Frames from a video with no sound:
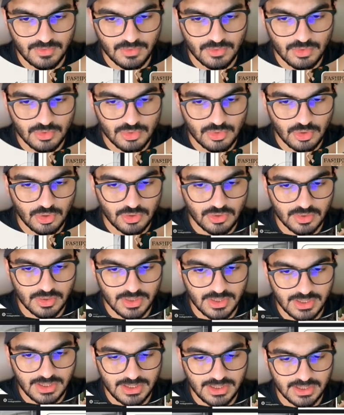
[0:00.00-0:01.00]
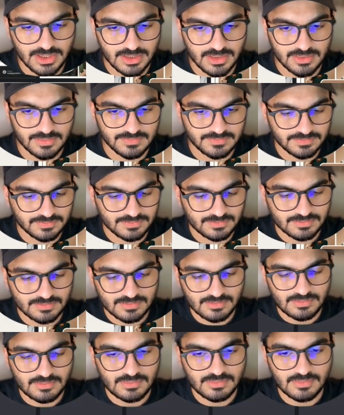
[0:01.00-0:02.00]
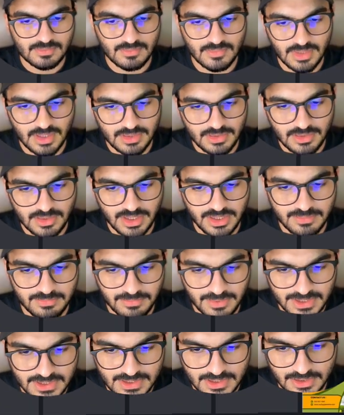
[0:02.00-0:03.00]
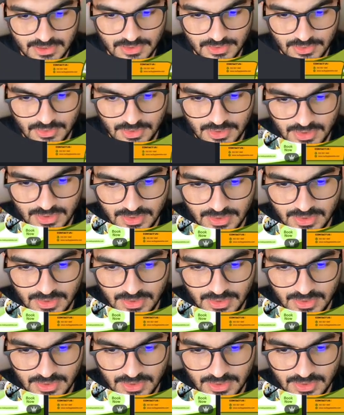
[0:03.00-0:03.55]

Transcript: you go on here and you write pest control,